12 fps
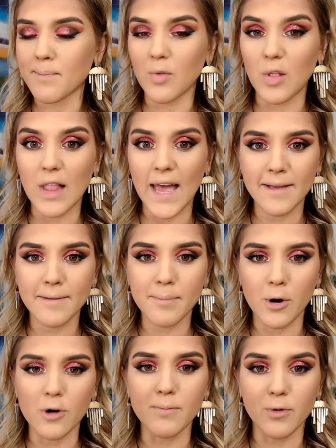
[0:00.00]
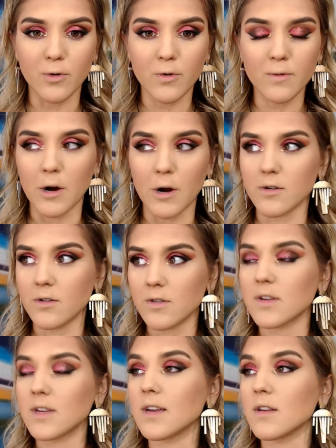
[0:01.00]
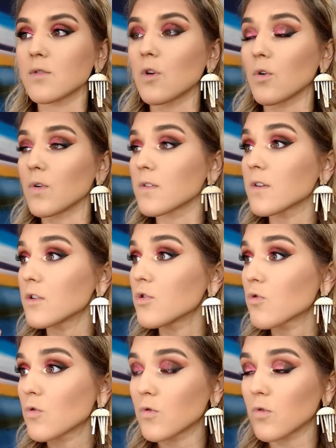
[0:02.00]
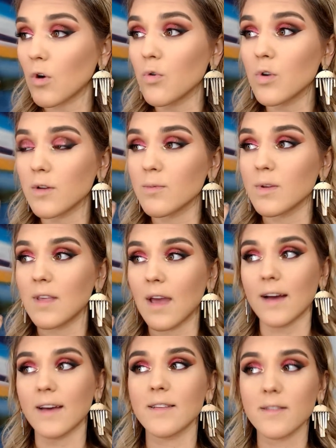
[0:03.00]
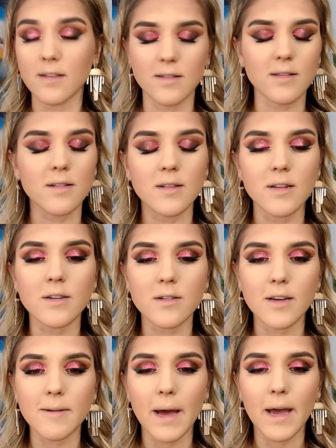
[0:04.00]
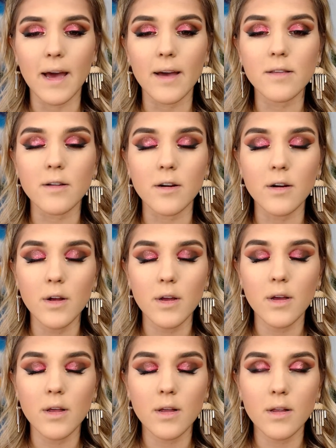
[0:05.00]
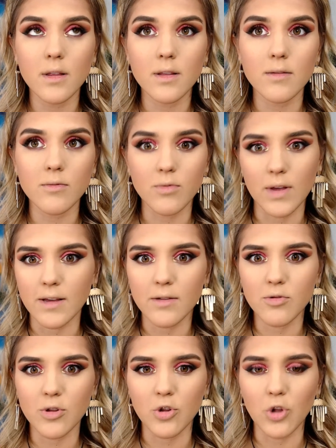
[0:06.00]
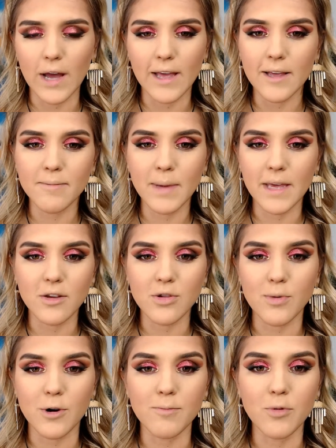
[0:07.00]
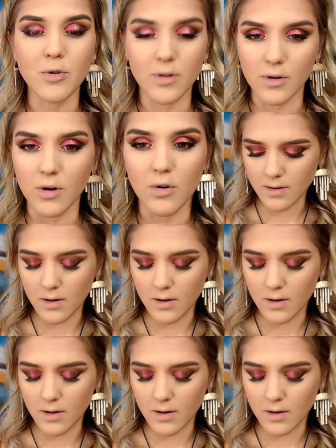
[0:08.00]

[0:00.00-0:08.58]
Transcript: light purple sparkles in it. So it's gonna look so good with the eyes because literally my eyes are like light pinkish purple and gold.